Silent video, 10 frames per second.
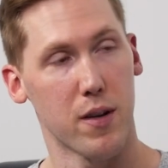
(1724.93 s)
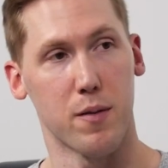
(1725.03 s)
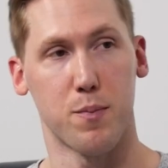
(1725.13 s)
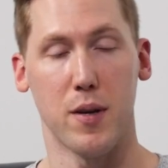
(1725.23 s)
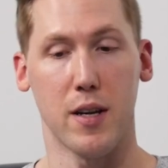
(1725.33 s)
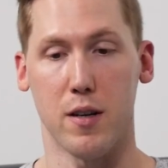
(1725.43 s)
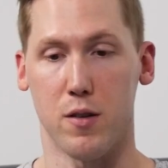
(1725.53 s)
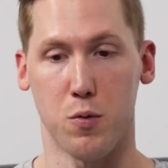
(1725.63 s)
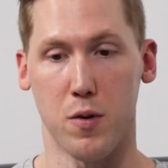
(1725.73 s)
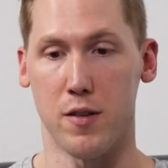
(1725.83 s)
and being in your
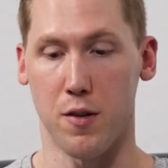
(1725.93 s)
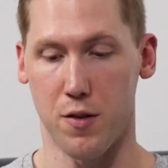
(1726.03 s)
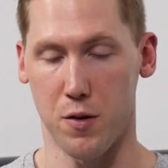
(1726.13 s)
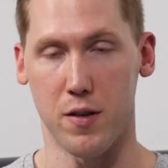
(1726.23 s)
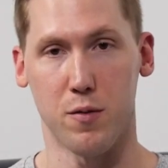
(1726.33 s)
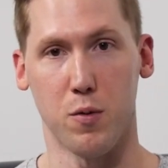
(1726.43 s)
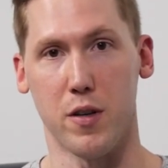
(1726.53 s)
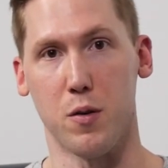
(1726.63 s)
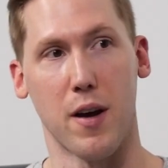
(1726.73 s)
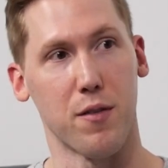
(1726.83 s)
20s or 30s, really
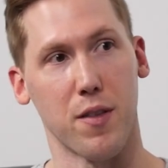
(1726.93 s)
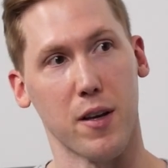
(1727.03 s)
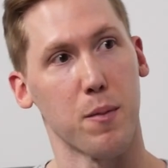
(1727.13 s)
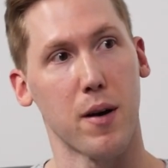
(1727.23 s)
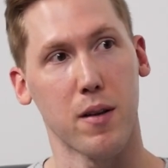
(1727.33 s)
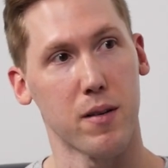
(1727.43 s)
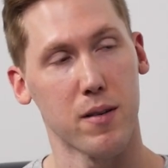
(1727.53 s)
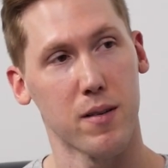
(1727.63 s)
you don't have to think about it.